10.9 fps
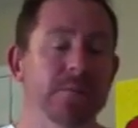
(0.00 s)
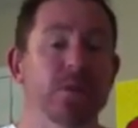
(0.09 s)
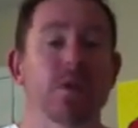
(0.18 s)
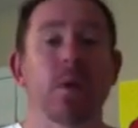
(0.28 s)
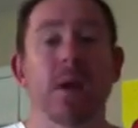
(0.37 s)

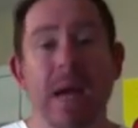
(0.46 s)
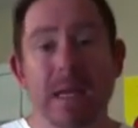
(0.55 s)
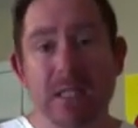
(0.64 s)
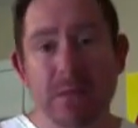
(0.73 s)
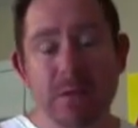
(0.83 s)
So I
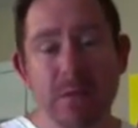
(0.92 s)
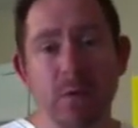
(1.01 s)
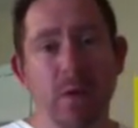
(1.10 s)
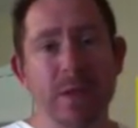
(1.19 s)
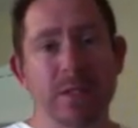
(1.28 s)
asked him some
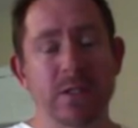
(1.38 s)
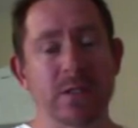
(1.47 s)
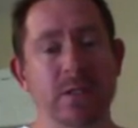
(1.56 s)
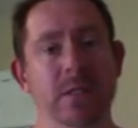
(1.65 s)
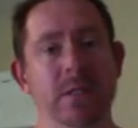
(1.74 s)

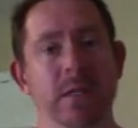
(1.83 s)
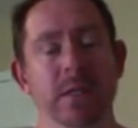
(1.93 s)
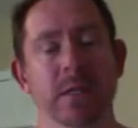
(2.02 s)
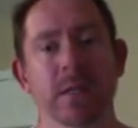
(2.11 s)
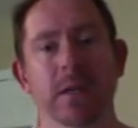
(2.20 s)
questions.
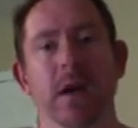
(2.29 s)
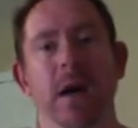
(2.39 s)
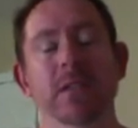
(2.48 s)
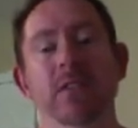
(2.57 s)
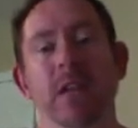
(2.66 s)

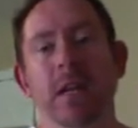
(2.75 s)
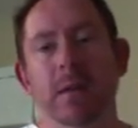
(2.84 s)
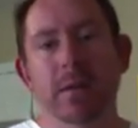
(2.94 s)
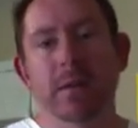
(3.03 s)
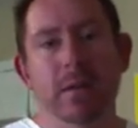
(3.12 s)
I
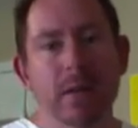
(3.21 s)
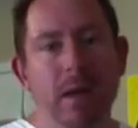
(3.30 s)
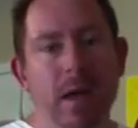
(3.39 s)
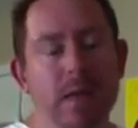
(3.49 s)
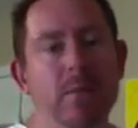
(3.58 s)
said,
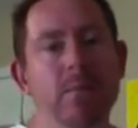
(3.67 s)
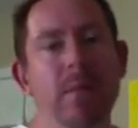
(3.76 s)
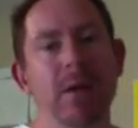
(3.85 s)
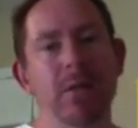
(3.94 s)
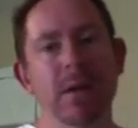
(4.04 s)
"Are you
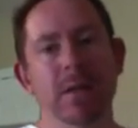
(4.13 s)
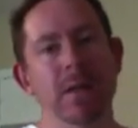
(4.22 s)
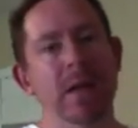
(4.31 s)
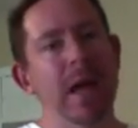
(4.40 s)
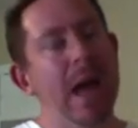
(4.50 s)
married?
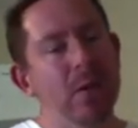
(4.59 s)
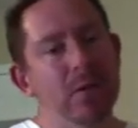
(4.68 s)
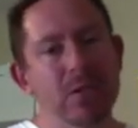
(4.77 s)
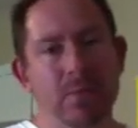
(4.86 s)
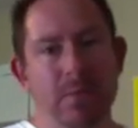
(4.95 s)

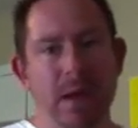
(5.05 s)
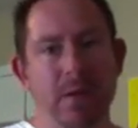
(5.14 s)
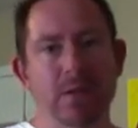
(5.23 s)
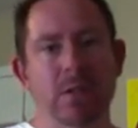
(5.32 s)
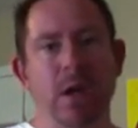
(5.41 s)
How is your
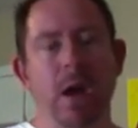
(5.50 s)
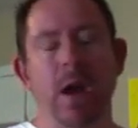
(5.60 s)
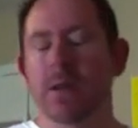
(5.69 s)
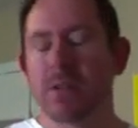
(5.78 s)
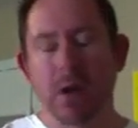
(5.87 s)
marriage going?"
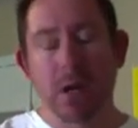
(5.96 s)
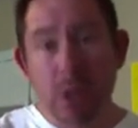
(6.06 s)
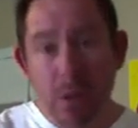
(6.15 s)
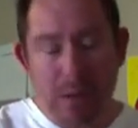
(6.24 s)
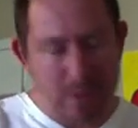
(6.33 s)
I
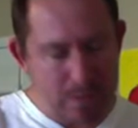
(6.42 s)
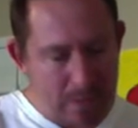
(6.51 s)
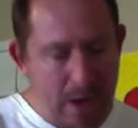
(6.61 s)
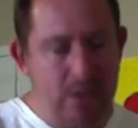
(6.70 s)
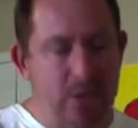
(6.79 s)
knew he was
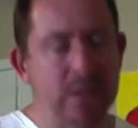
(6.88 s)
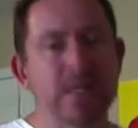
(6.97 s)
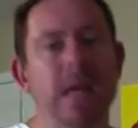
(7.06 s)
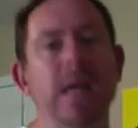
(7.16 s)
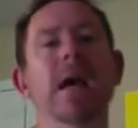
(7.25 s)
married, should I
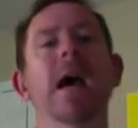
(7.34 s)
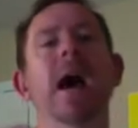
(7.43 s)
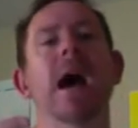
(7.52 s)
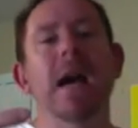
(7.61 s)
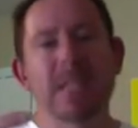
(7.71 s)
say.
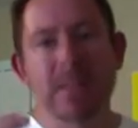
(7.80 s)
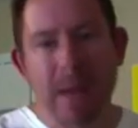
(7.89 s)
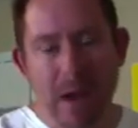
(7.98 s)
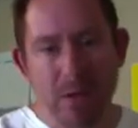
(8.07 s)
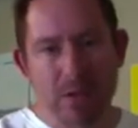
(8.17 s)
I asked him,
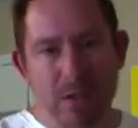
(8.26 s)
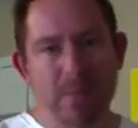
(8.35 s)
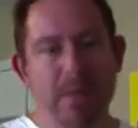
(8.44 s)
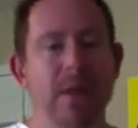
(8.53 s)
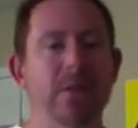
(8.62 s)
"How is your
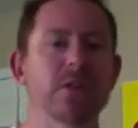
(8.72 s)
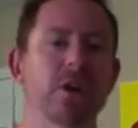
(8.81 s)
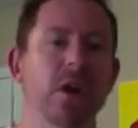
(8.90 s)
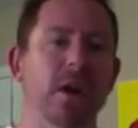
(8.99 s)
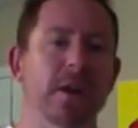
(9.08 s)
marriage
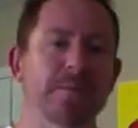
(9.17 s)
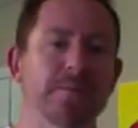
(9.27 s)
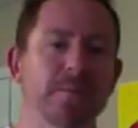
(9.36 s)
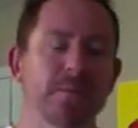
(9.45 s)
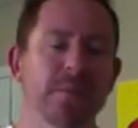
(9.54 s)
going?
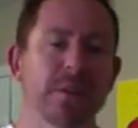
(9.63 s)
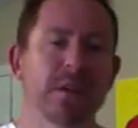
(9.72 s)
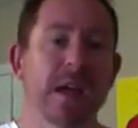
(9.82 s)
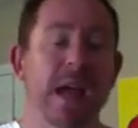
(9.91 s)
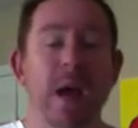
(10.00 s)

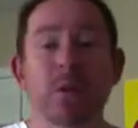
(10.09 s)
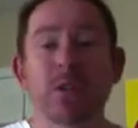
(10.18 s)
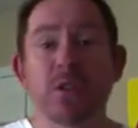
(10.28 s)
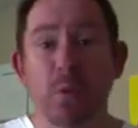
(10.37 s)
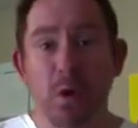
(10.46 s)
How
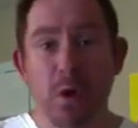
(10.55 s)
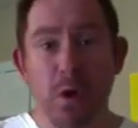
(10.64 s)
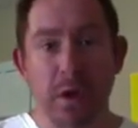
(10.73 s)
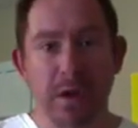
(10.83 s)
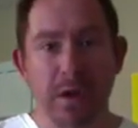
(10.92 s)
is your
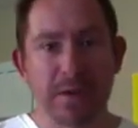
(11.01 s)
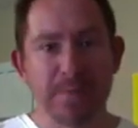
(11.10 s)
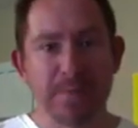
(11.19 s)
work?